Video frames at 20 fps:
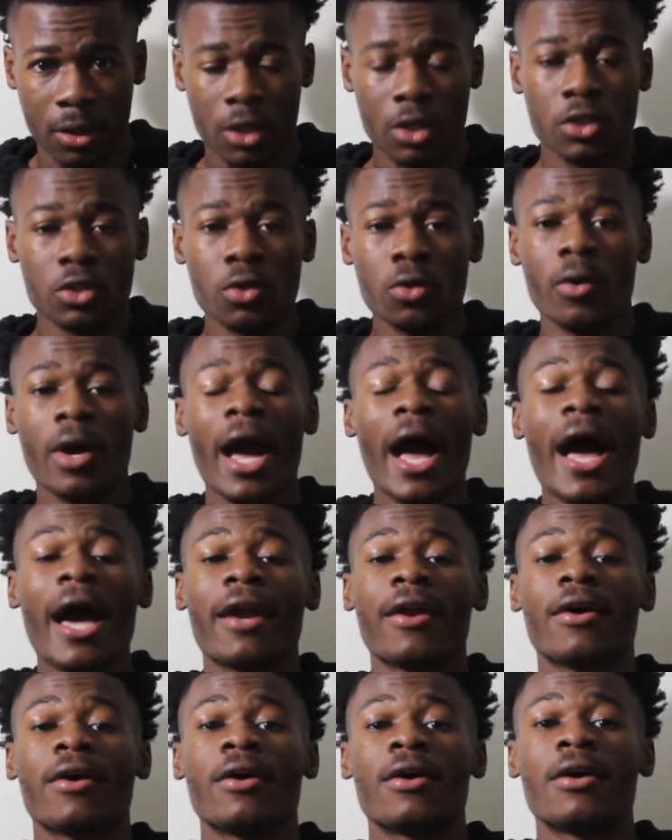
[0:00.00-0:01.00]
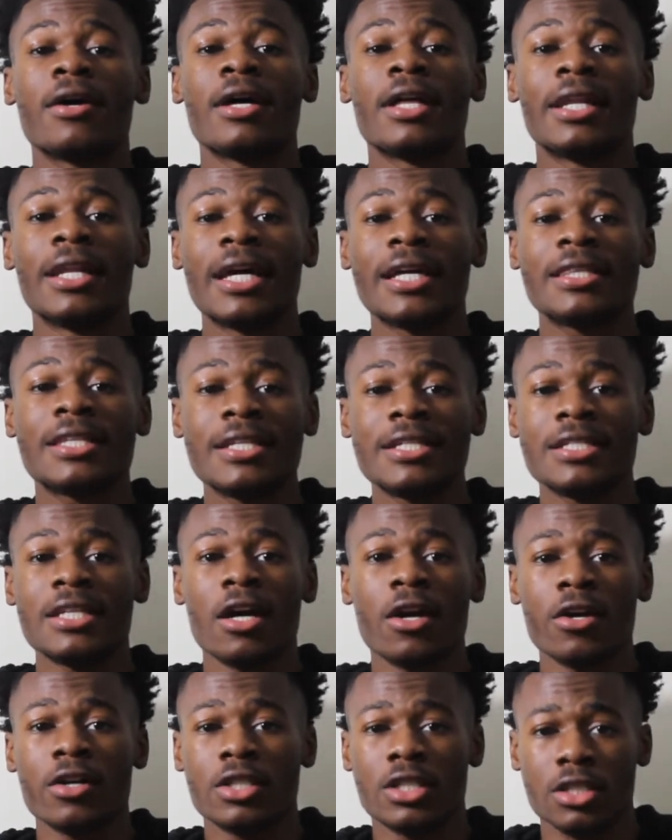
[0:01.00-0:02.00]
You gotta let these
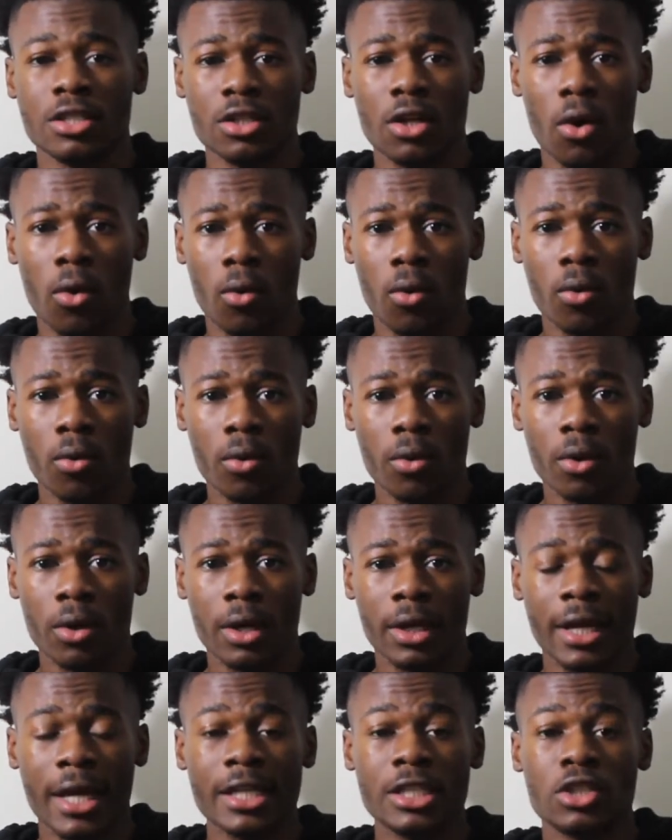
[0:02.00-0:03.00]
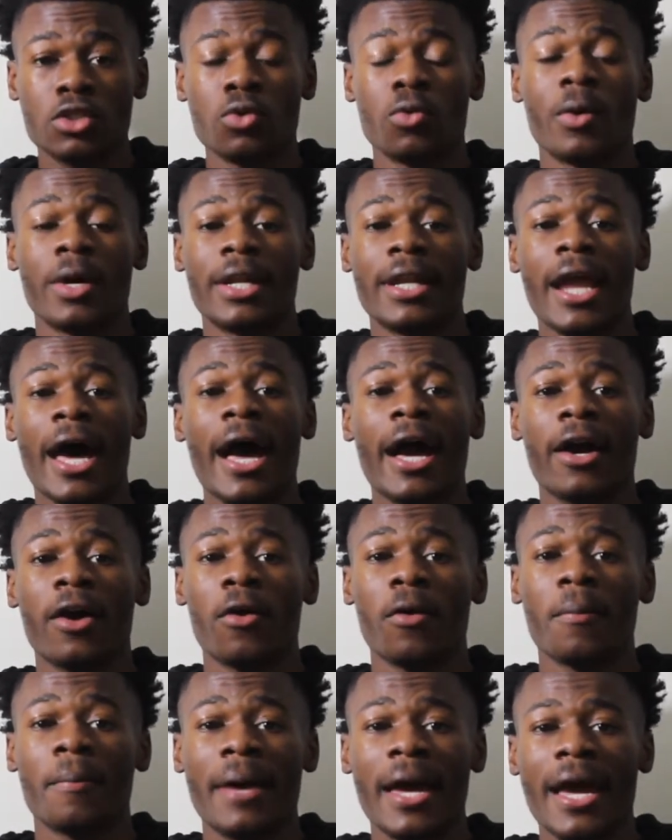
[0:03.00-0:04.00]
urges know that you will not
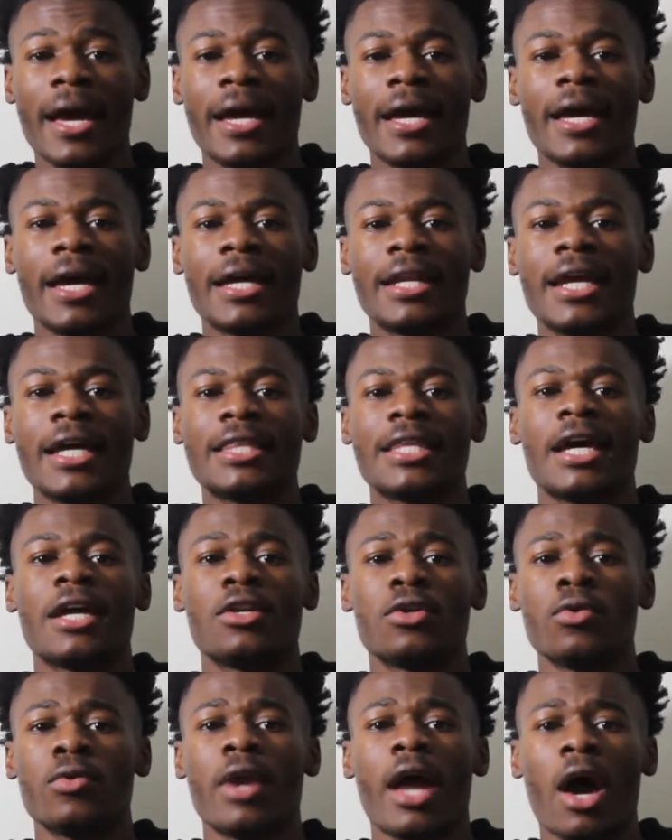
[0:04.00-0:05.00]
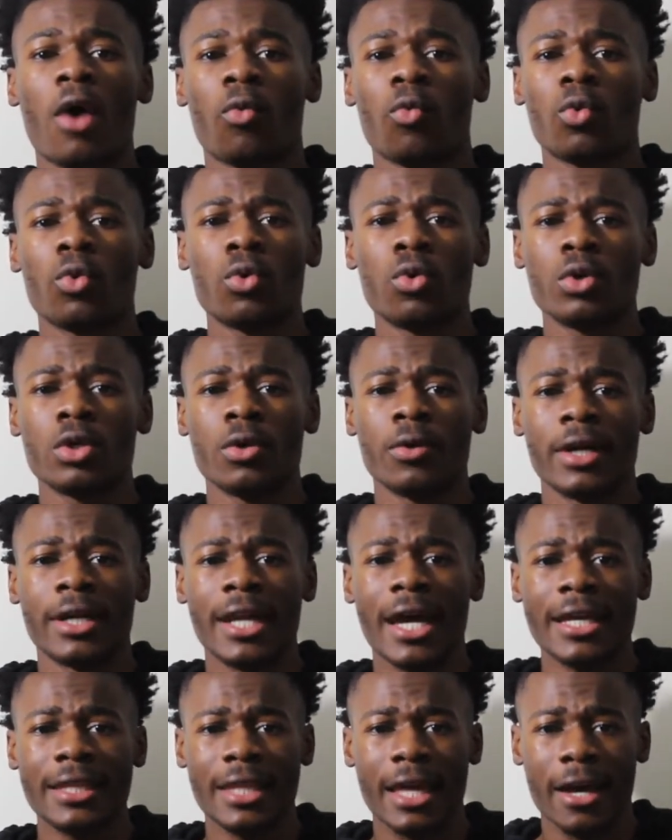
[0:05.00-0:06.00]
go back, and that they do not rule you, and
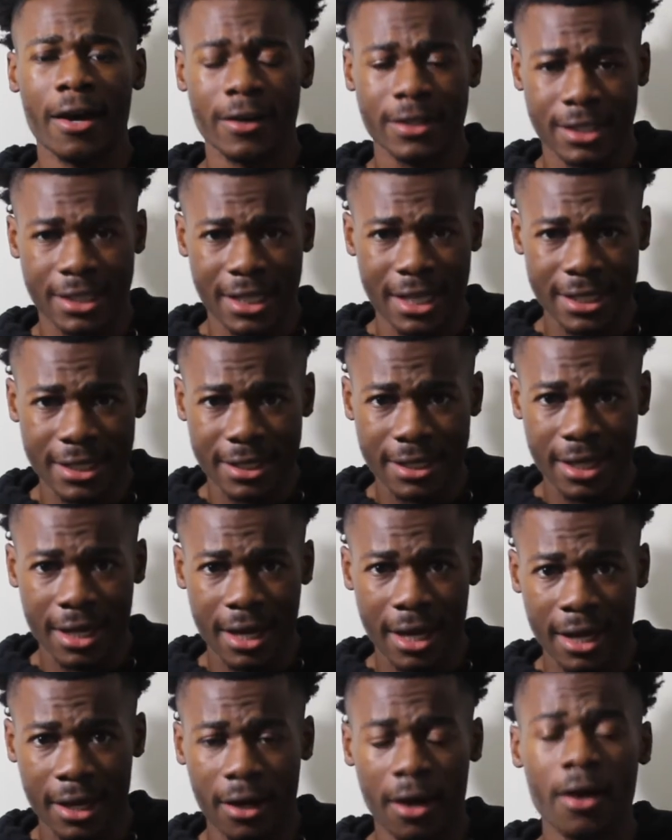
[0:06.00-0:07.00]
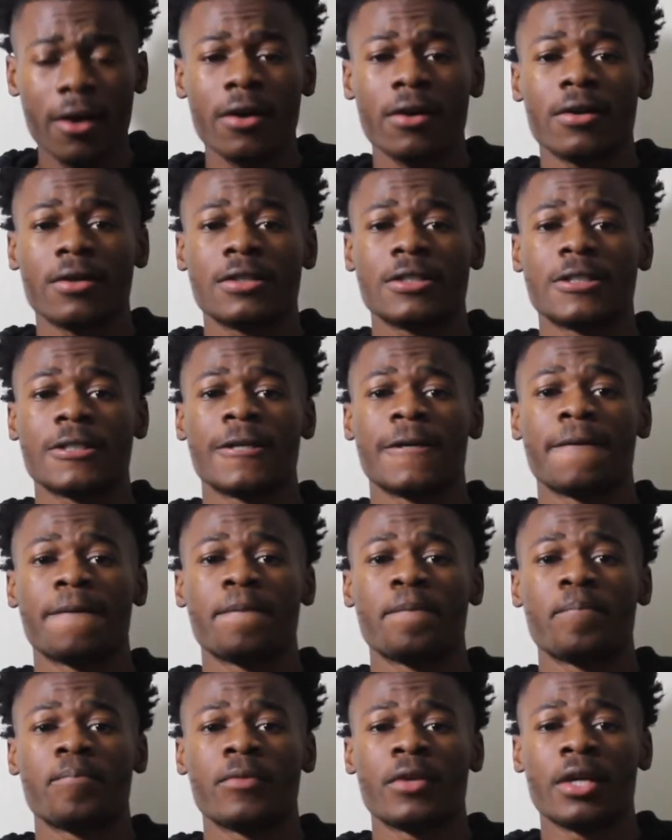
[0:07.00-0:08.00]
that they are just an urge.
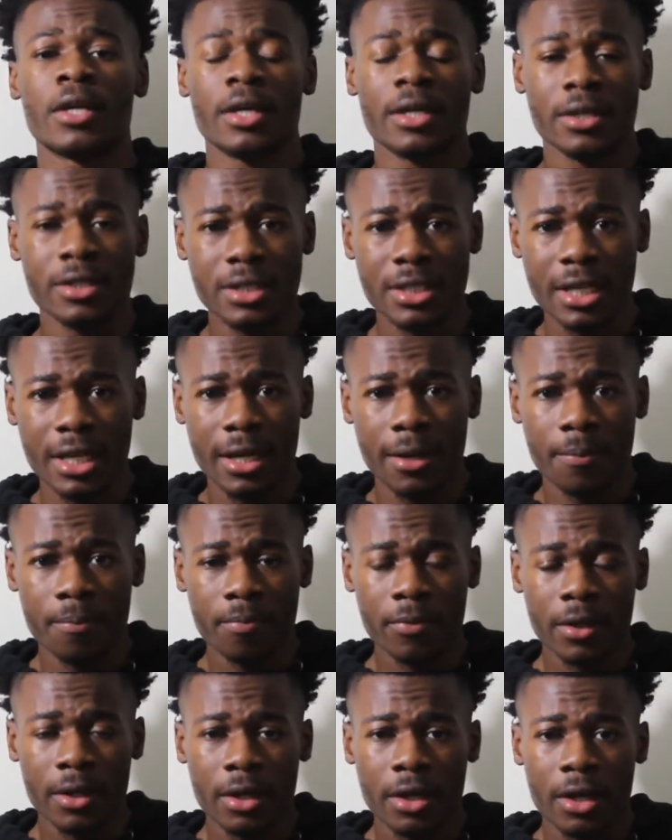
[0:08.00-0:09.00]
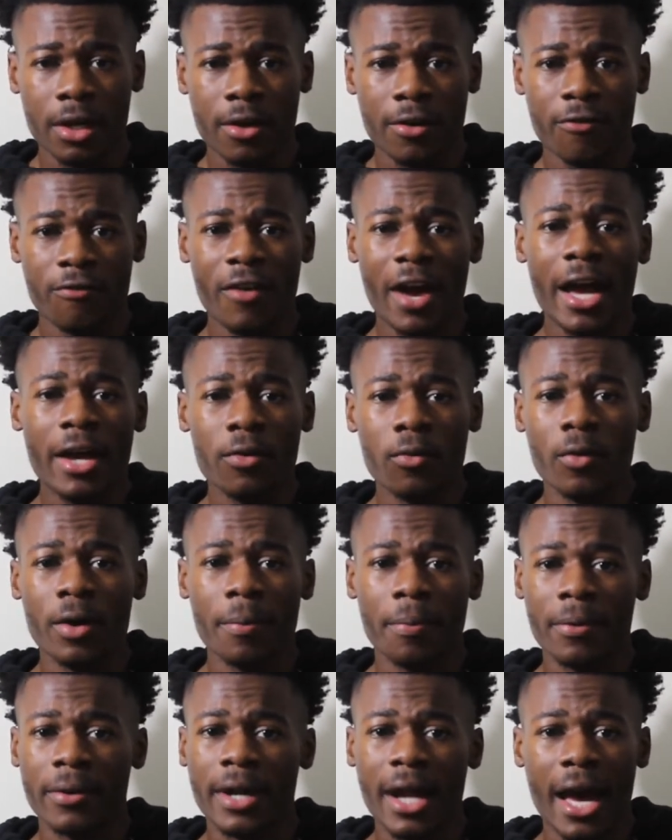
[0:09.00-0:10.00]
You see, fighting
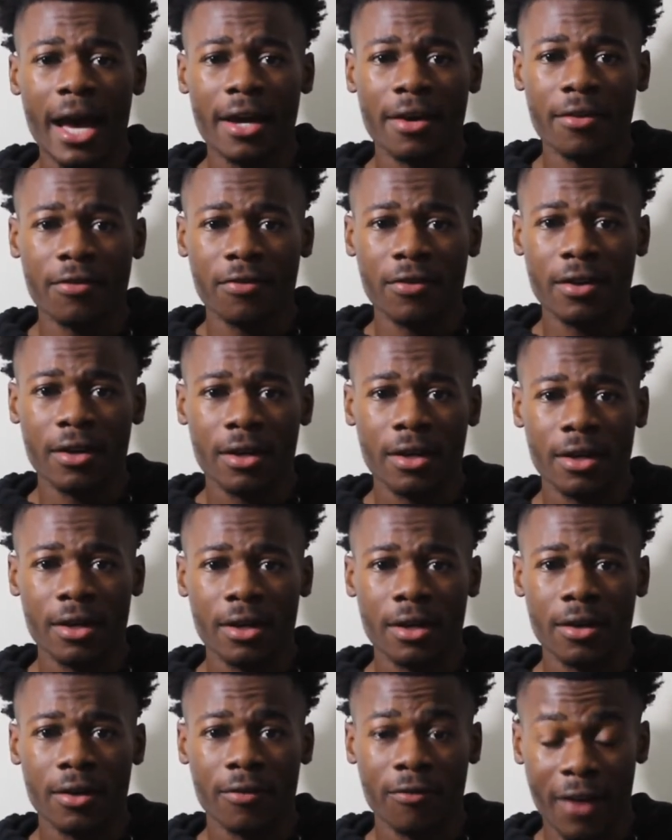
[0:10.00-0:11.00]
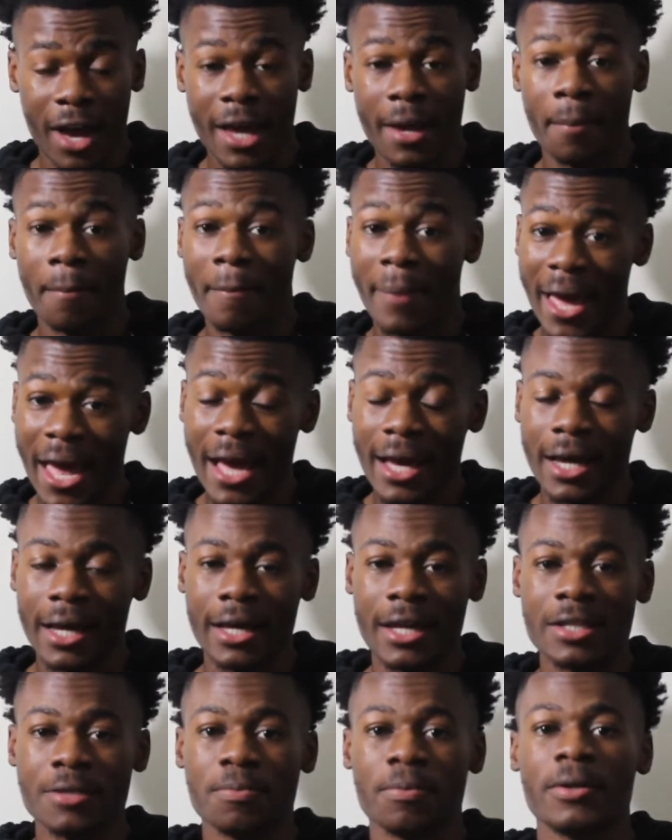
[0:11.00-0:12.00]
with pornography, fighting back
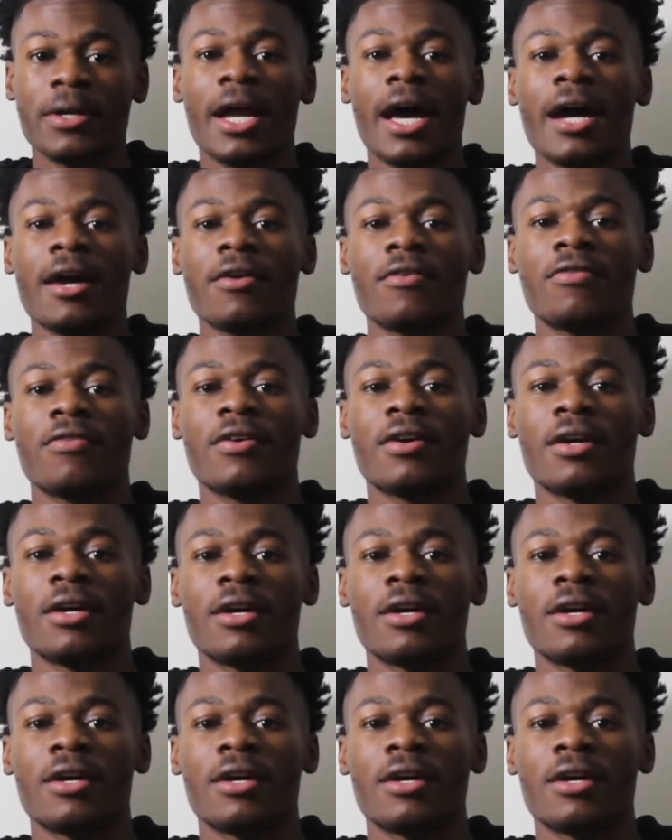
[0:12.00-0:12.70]
against pornography,